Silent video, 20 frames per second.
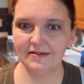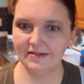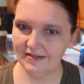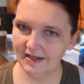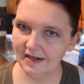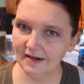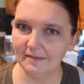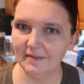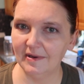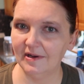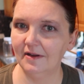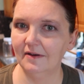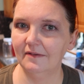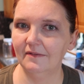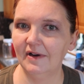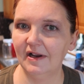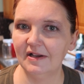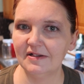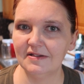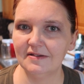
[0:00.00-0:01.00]
Cinnabon
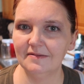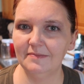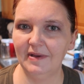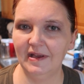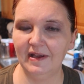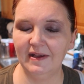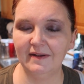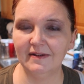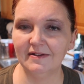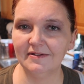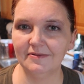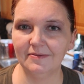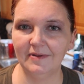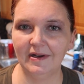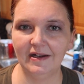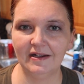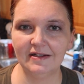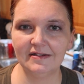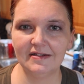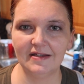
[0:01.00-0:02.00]
recipe is
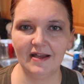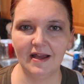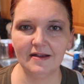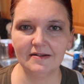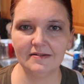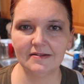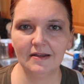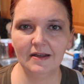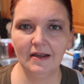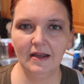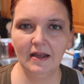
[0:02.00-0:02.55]
what it says.